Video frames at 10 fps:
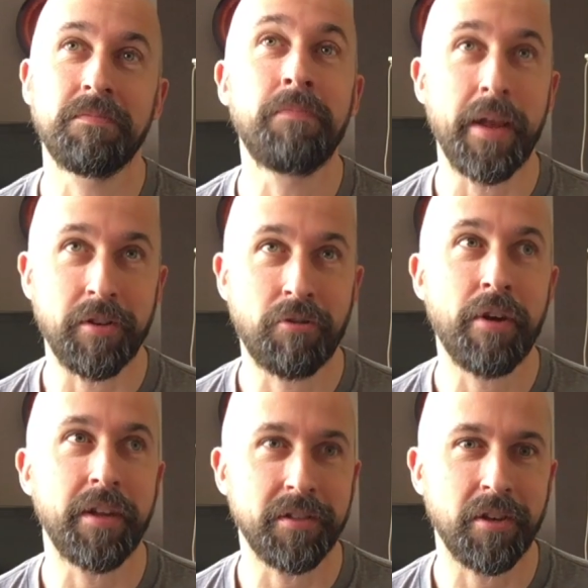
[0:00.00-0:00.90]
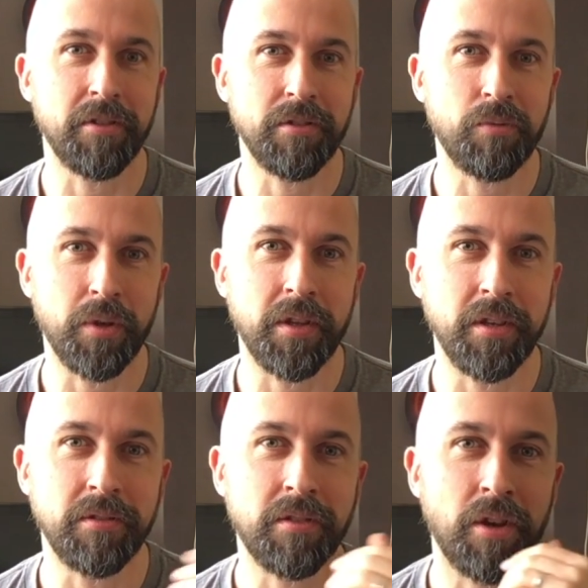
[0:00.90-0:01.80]
Ben credits Arnold with
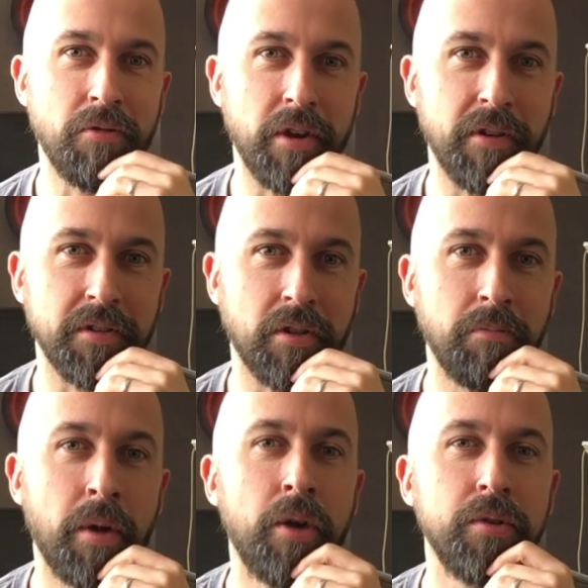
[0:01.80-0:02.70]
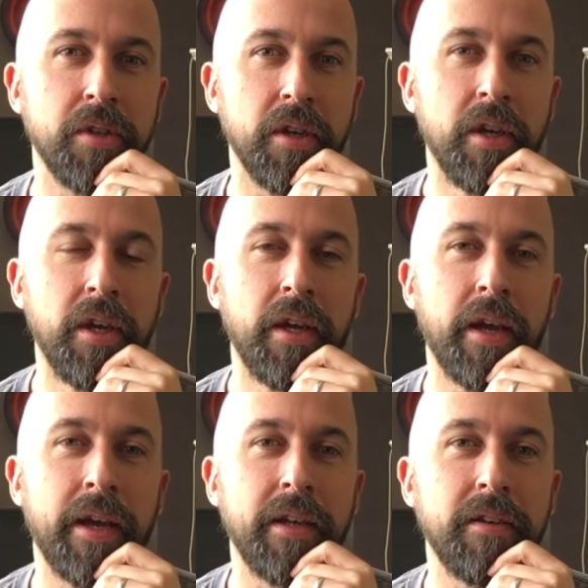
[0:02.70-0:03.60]
his career as a composer,
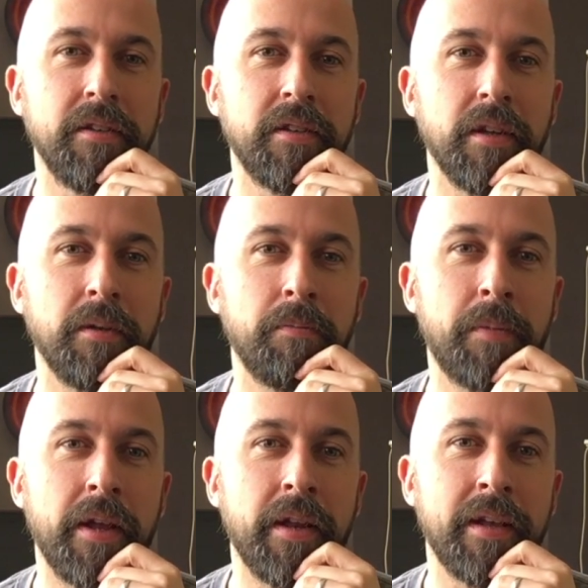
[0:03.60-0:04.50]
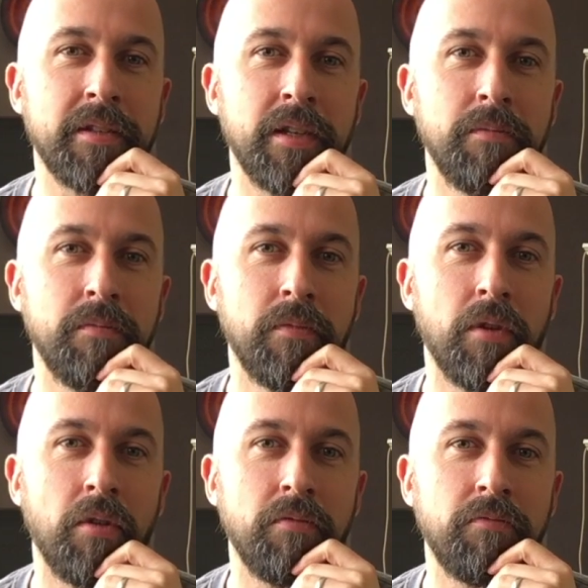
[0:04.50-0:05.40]
and Ben has him
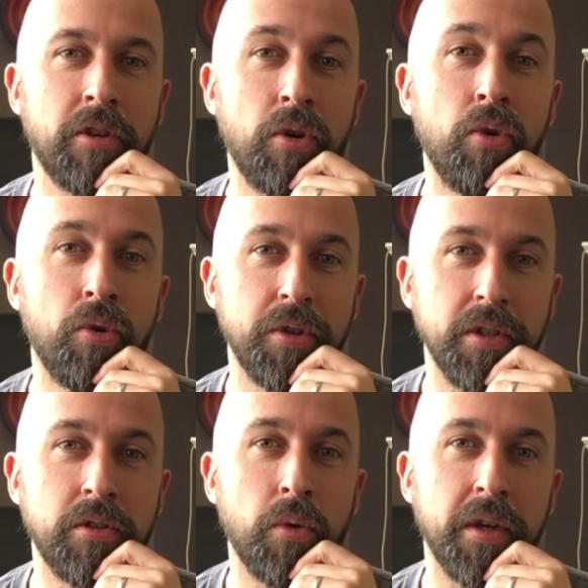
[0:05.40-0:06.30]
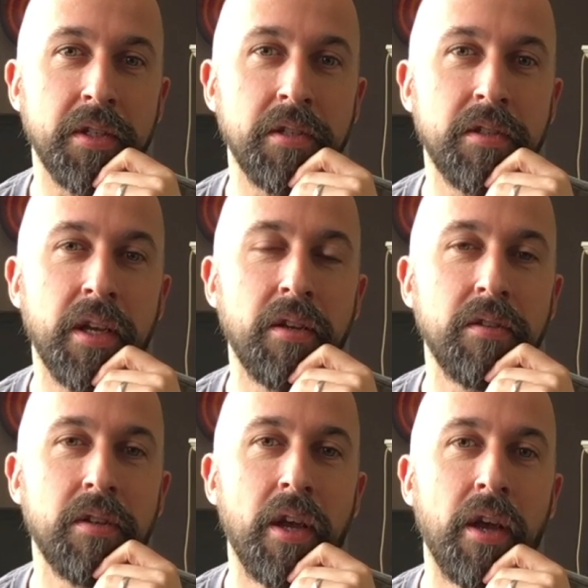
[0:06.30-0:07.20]
recorded twice. He
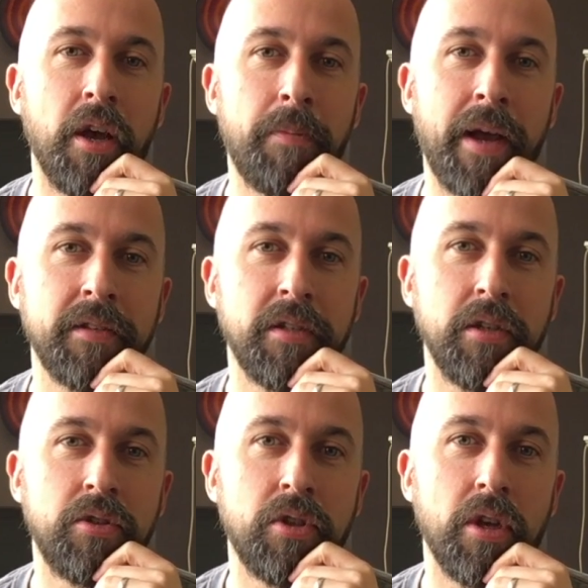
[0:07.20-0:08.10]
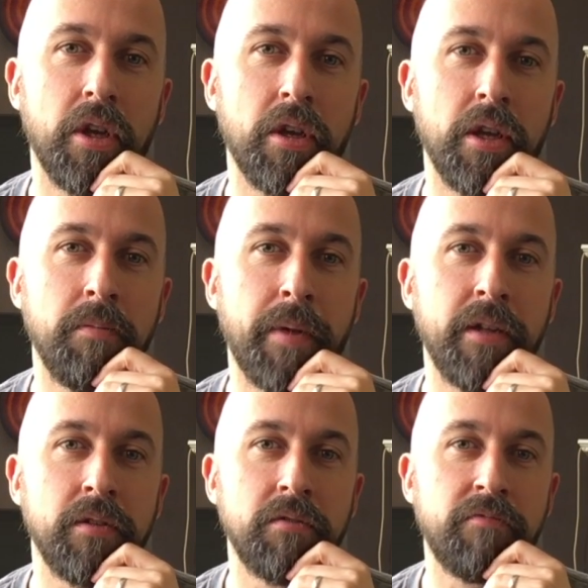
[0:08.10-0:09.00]
sings a passage in
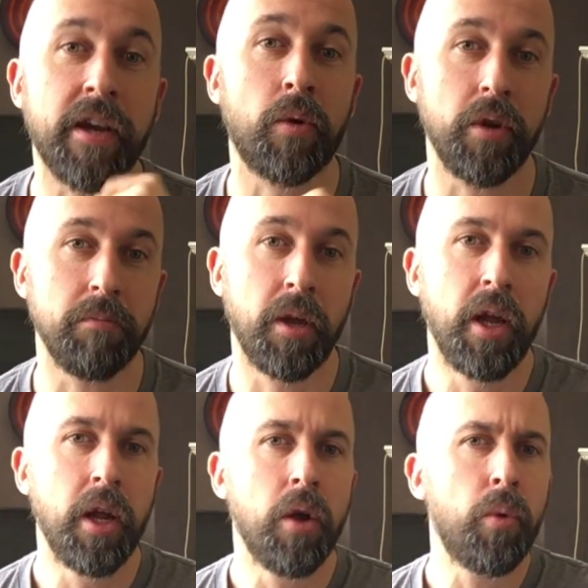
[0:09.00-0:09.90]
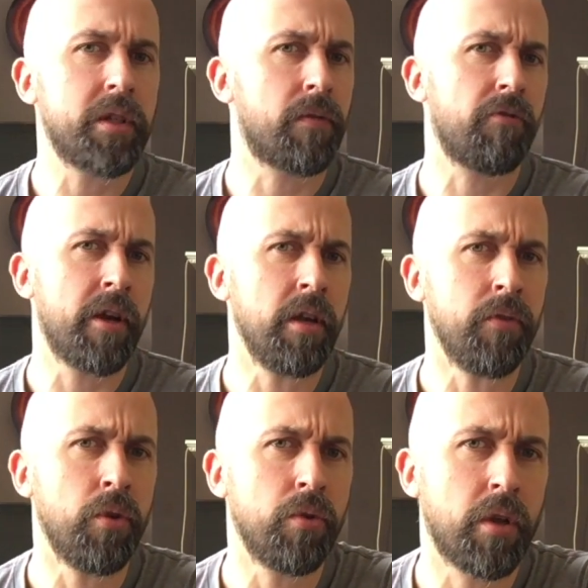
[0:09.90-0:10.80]
Ben's Requiem, which, for any of
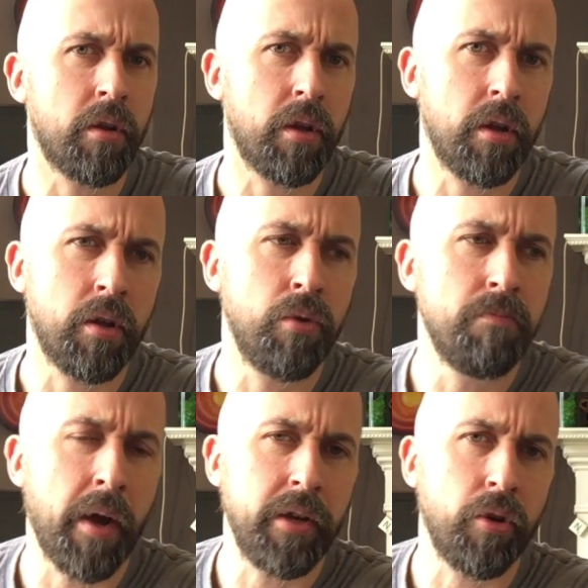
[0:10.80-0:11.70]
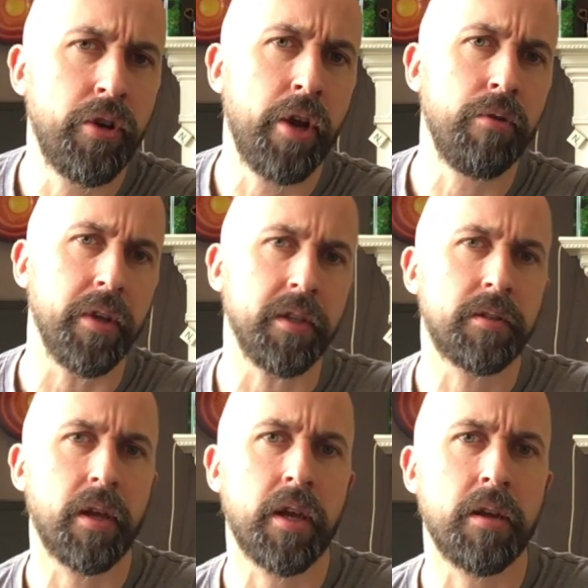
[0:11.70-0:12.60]
you who might not know this,